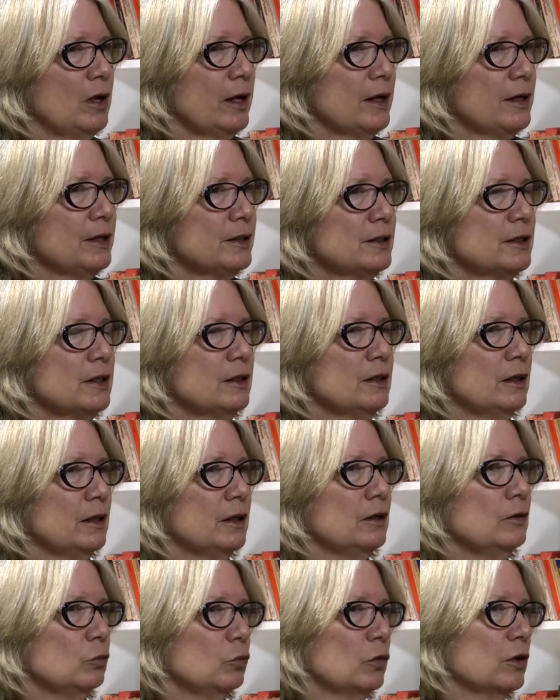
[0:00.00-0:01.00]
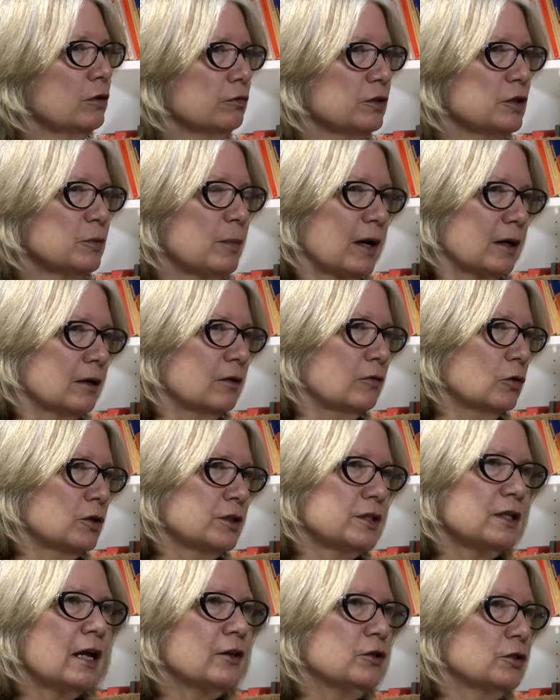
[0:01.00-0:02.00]
And with respect, of
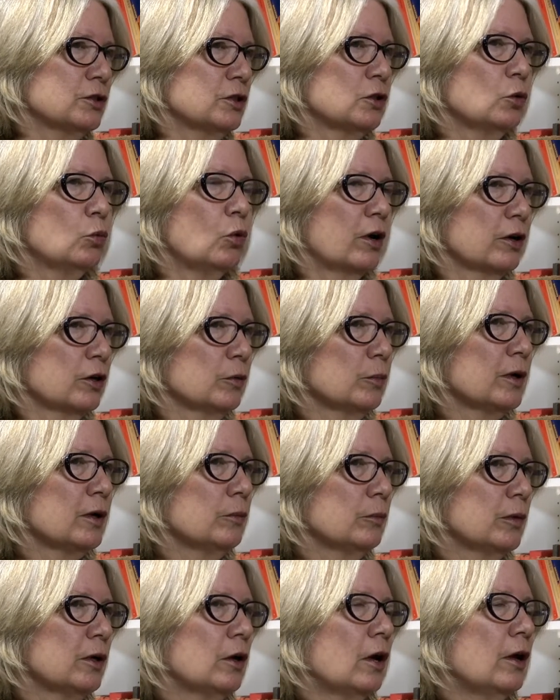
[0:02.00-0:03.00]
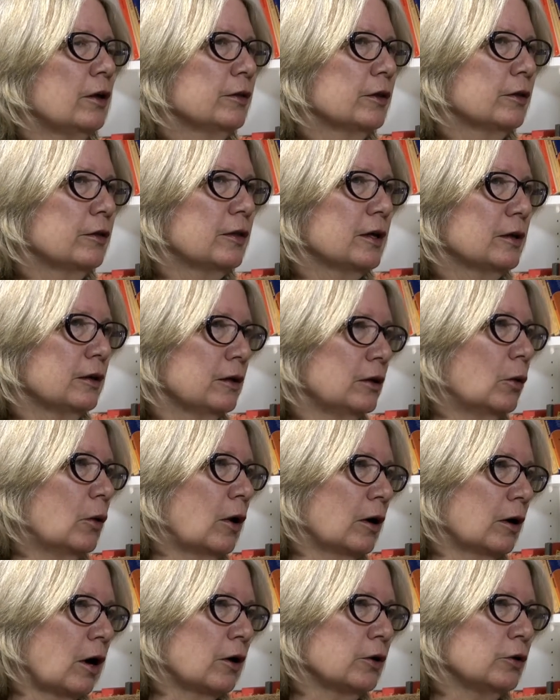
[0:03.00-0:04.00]
course, not just to water, but all the things, you know,
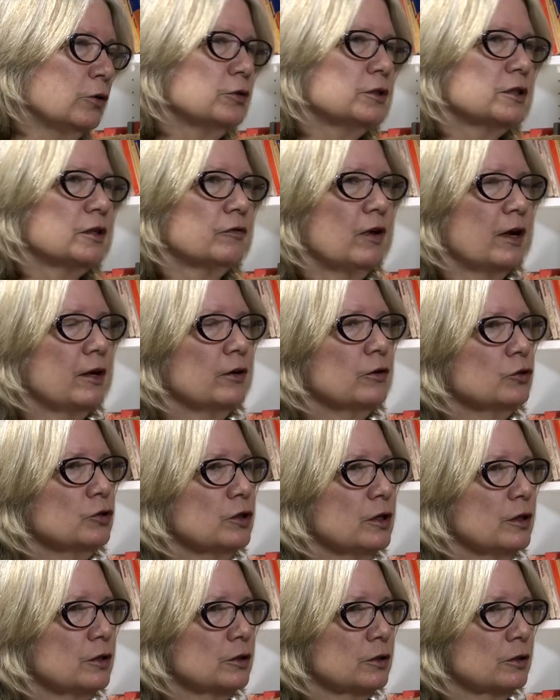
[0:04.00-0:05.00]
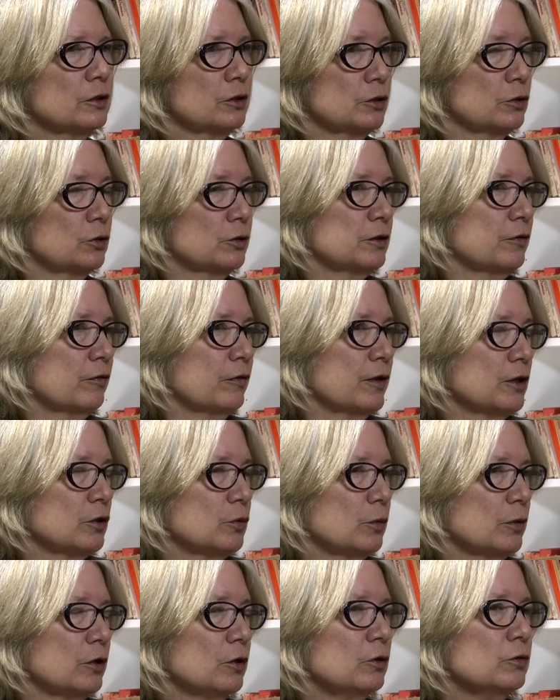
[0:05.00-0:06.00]
our use of energy, the sorts of
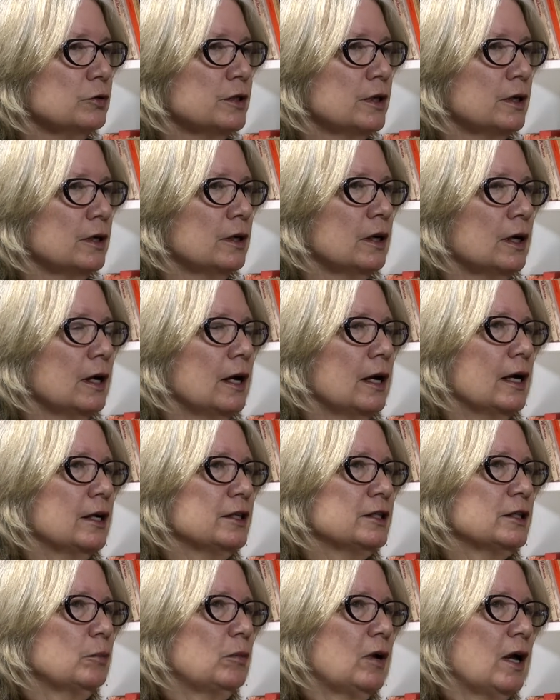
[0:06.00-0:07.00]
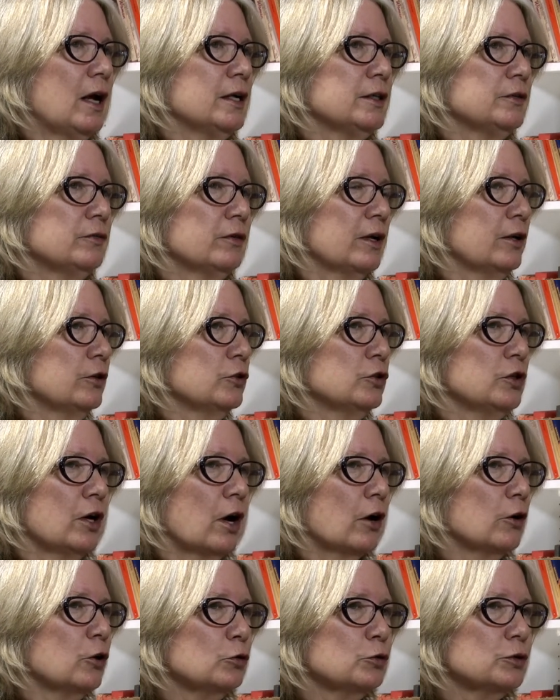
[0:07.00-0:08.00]
things we're using as supplies for energy,
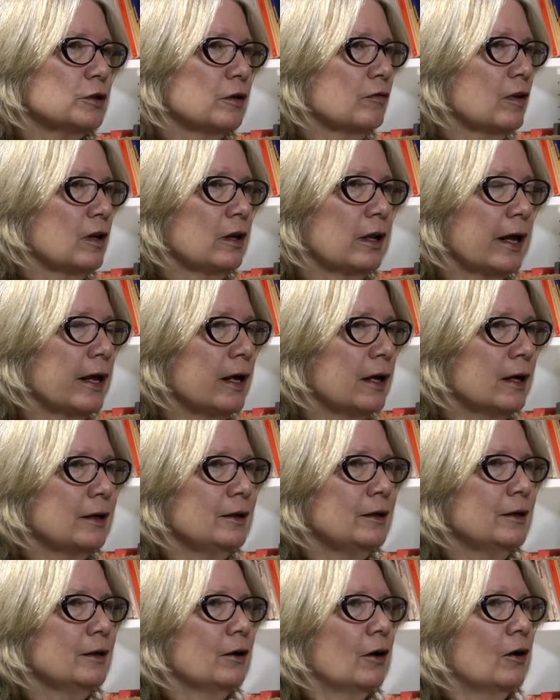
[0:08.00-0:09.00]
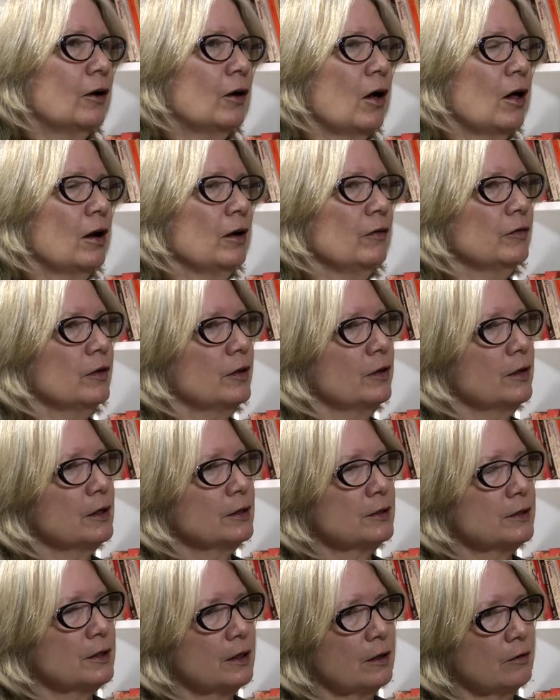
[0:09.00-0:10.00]
our use of the land, all of the
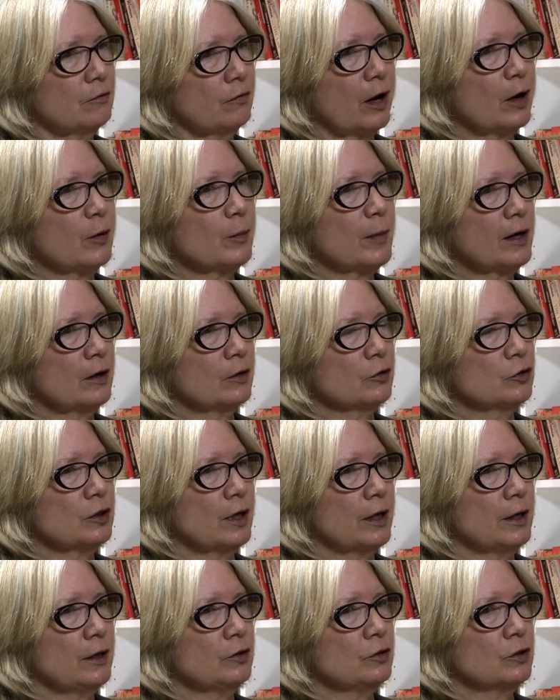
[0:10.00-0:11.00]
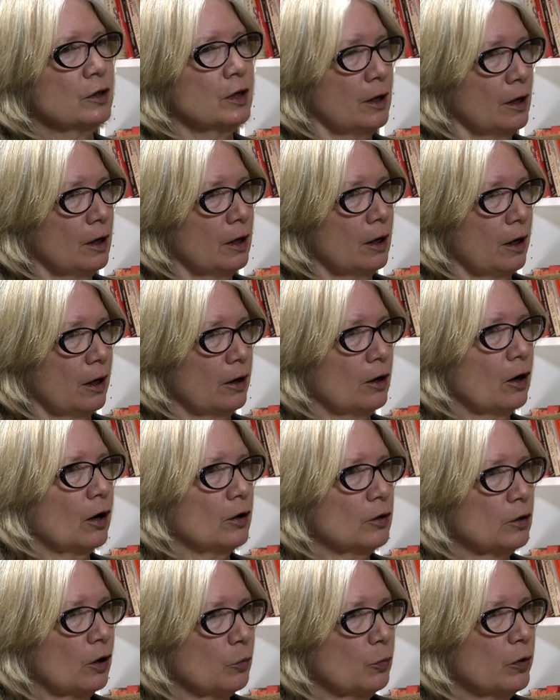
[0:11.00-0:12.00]
things that environmental change
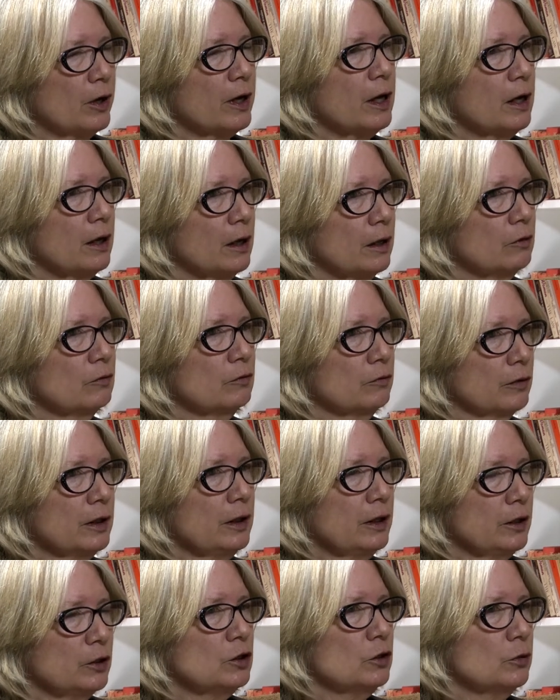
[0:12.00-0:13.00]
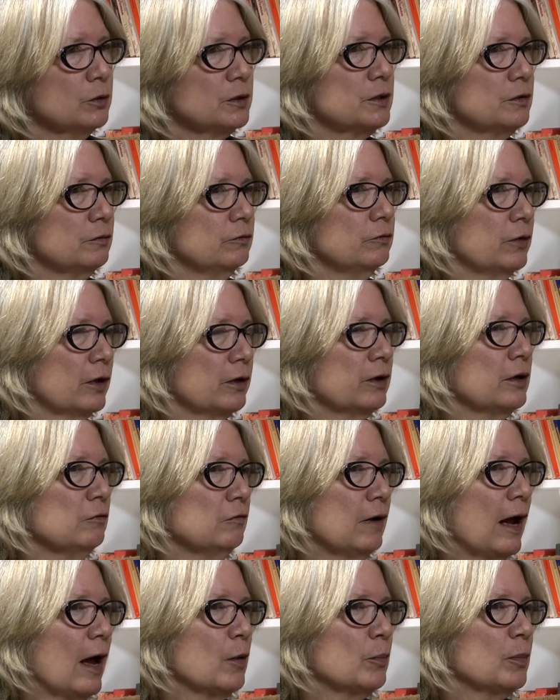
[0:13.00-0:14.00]
are bringing really to us very
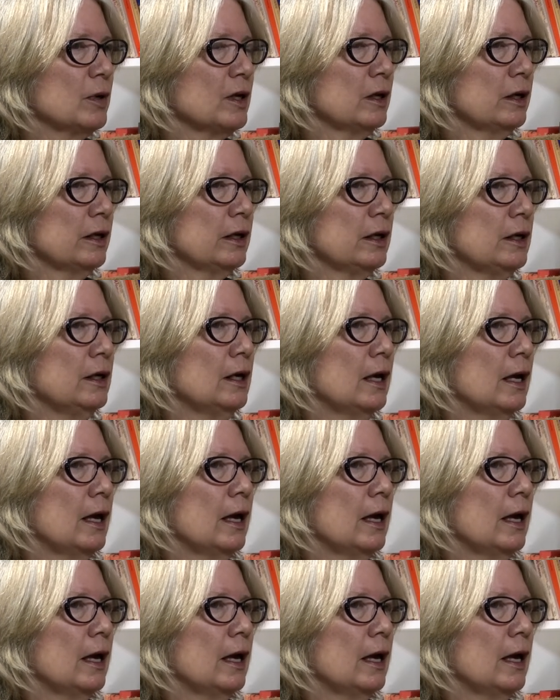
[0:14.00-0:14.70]
rapidly,